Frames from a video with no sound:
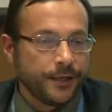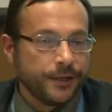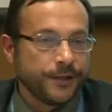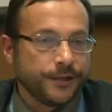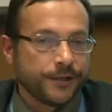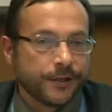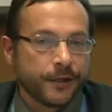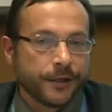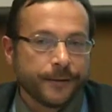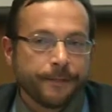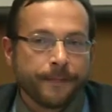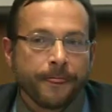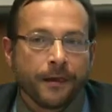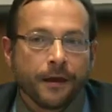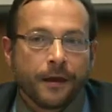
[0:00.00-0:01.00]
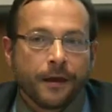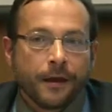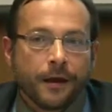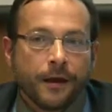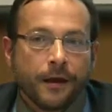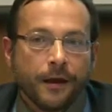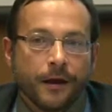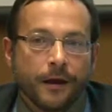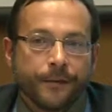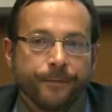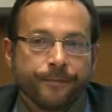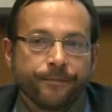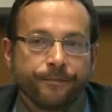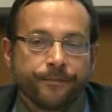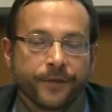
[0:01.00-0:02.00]
is
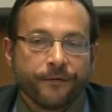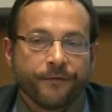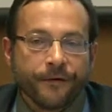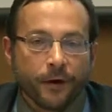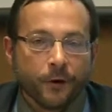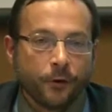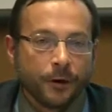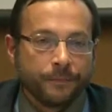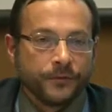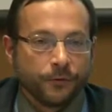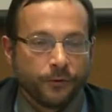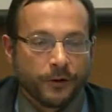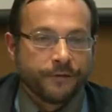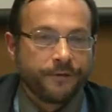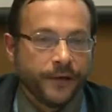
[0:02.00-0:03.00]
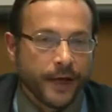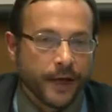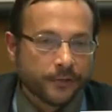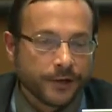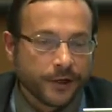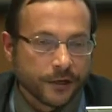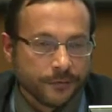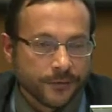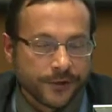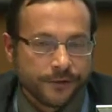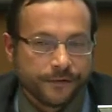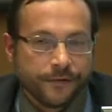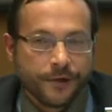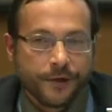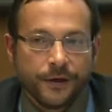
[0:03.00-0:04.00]
the follow-up to one of the outcomes
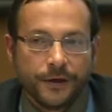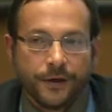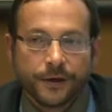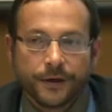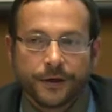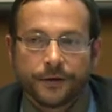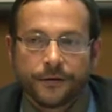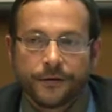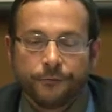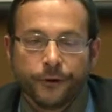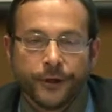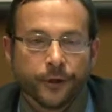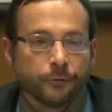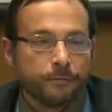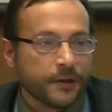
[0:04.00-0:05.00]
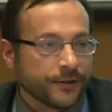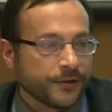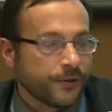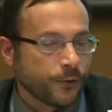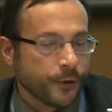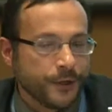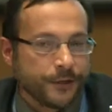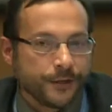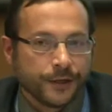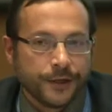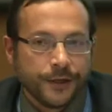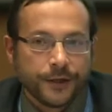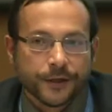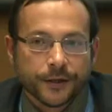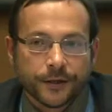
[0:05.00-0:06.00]
of the Rio
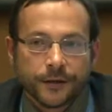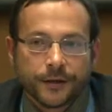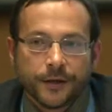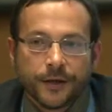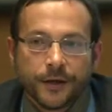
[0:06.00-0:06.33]
+20